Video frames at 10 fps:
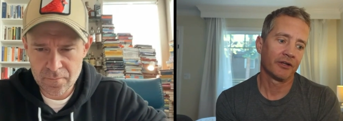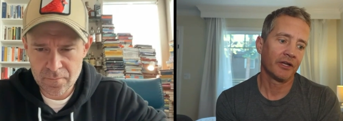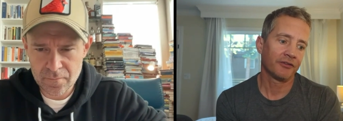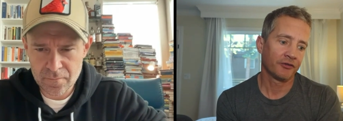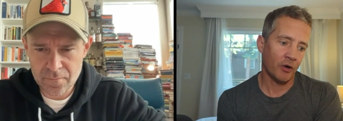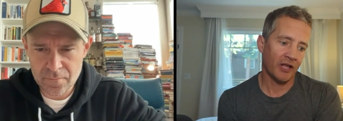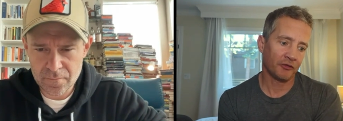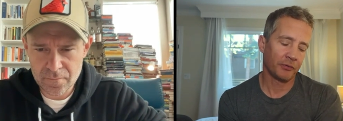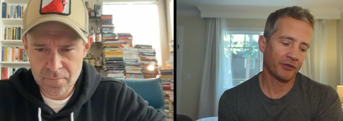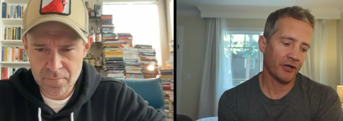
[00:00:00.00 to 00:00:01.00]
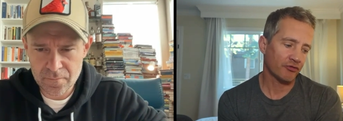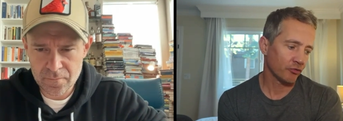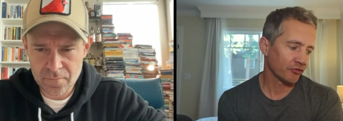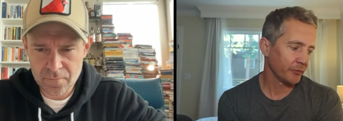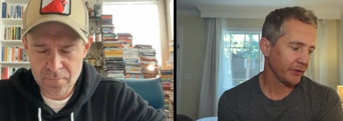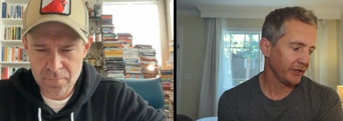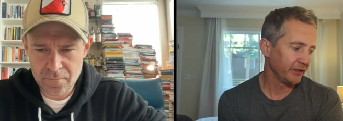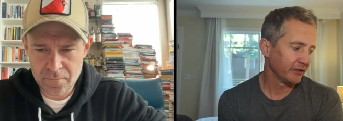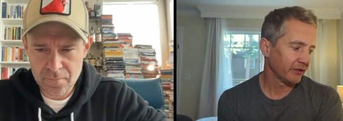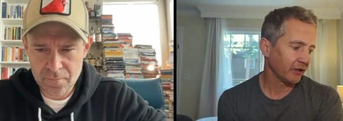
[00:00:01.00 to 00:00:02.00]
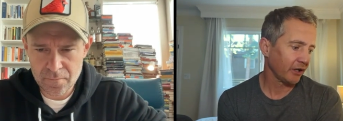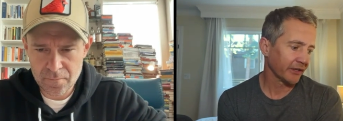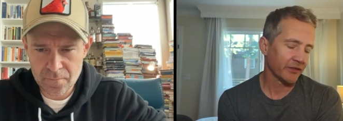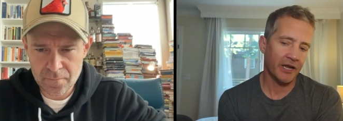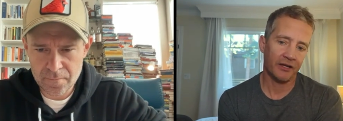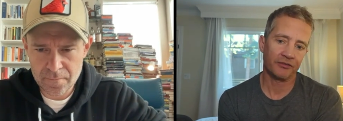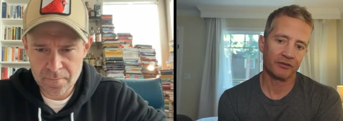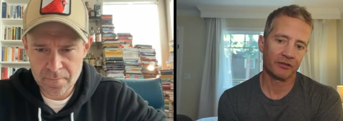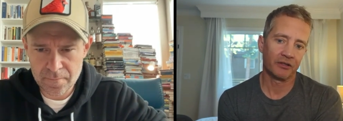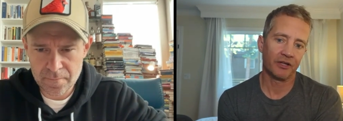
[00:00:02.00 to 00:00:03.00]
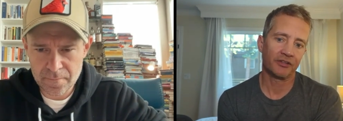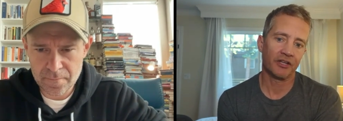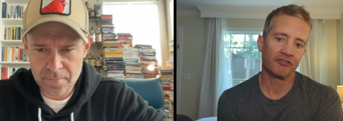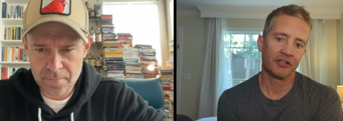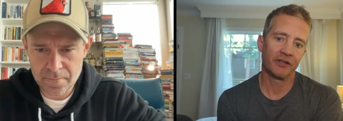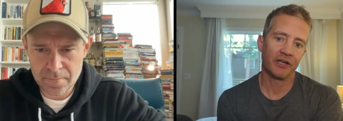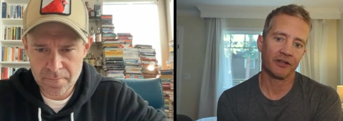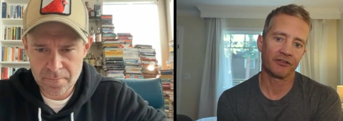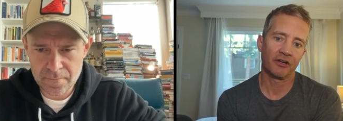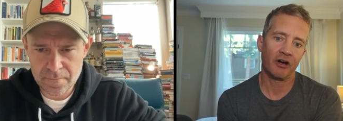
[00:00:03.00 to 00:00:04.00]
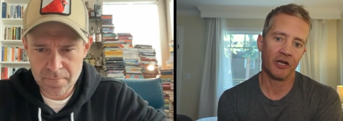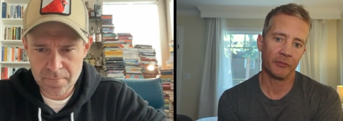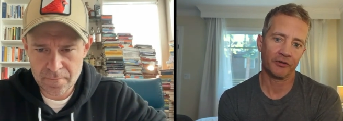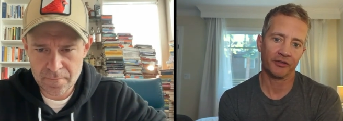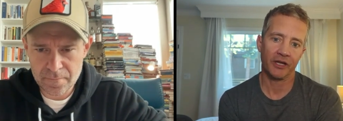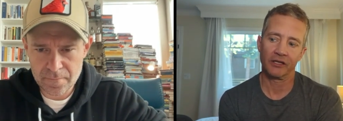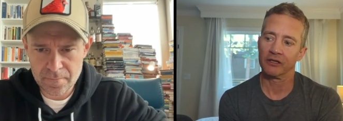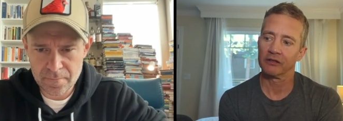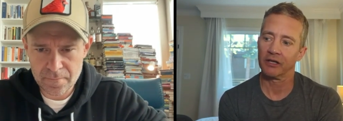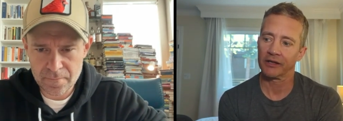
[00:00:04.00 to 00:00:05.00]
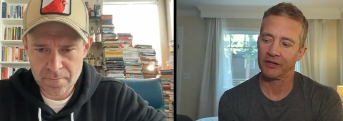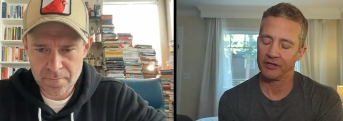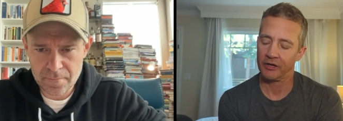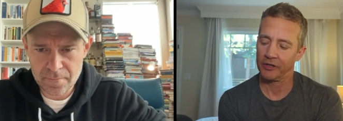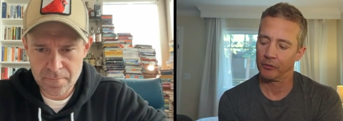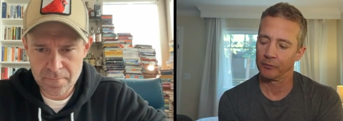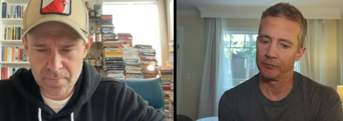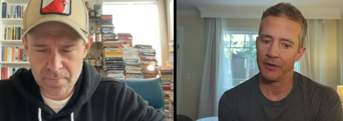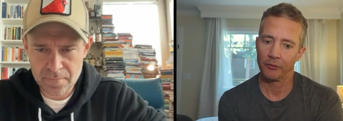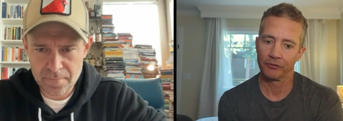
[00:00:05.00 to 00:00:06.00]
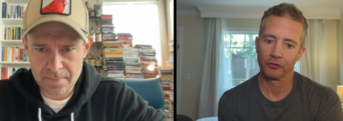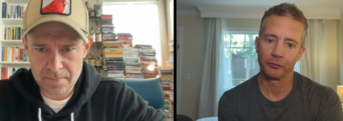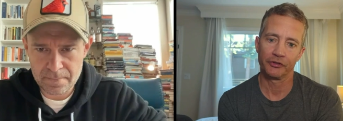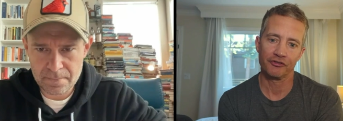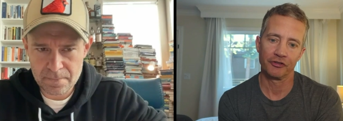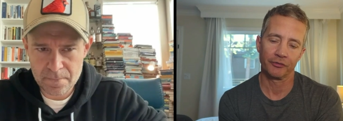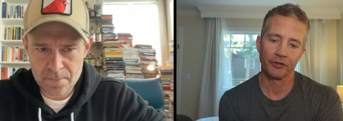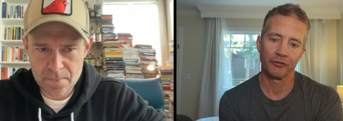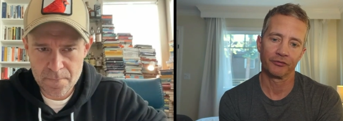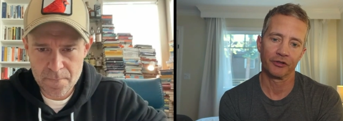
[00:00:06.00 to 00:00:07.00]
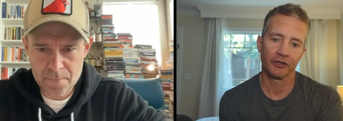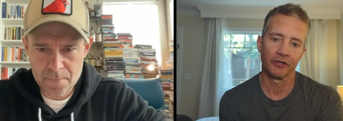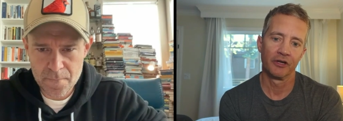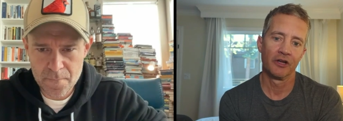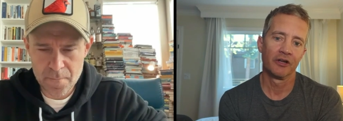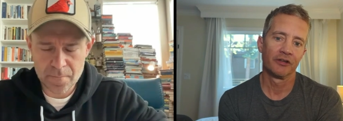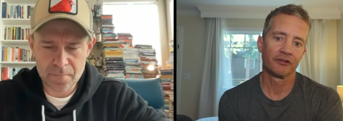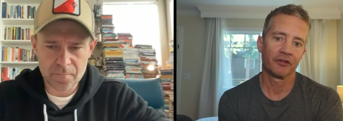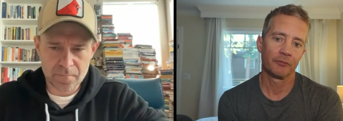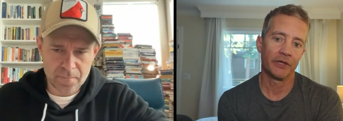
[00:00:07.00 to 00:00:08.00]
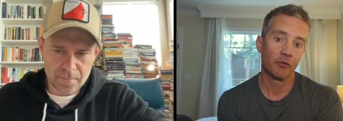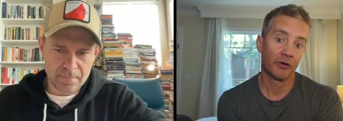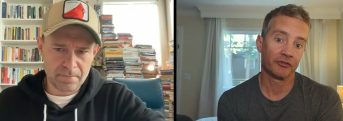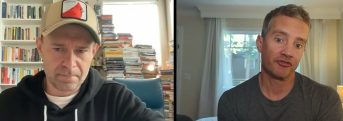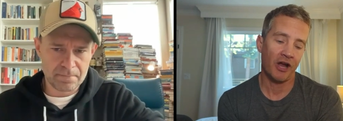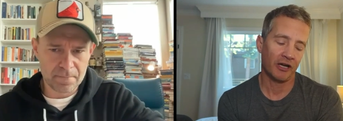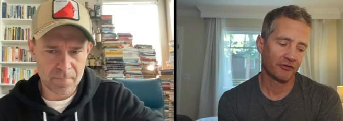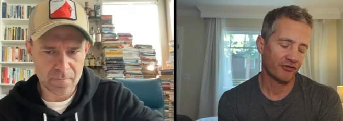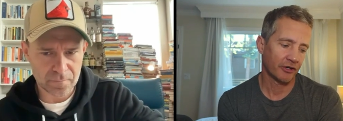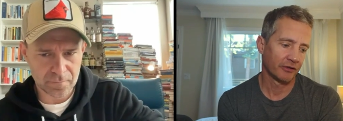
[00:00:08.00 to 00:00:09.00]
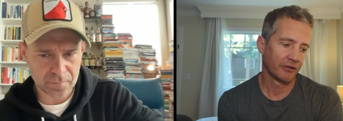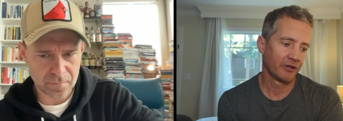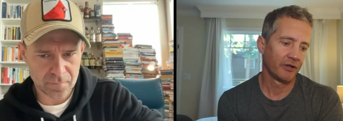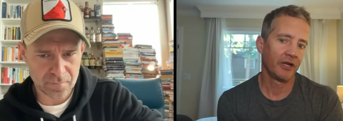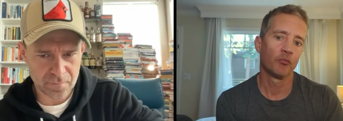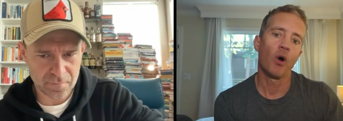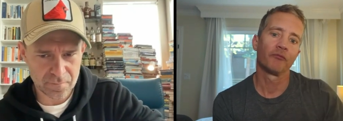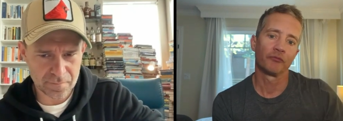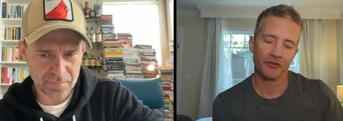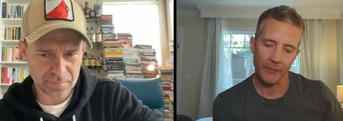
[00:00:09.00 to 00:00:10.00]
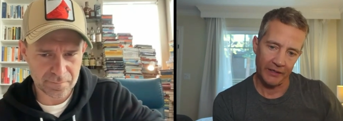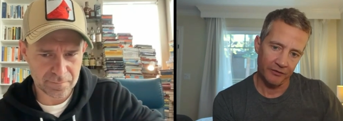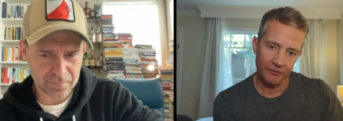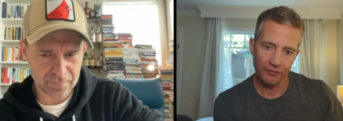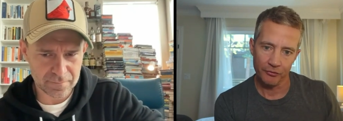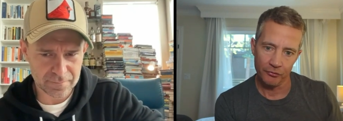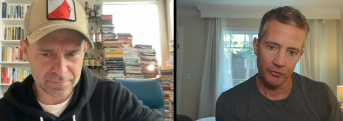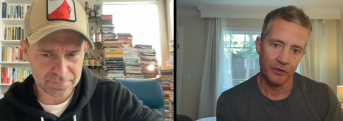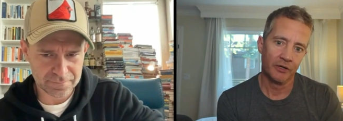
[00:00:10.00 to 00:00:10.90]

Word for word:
Speaker 1: it still has potential to be like the next, essentially the next hyperscaler. Like, that's how they were sort of positioning themselves to be almost a challenger in one domain to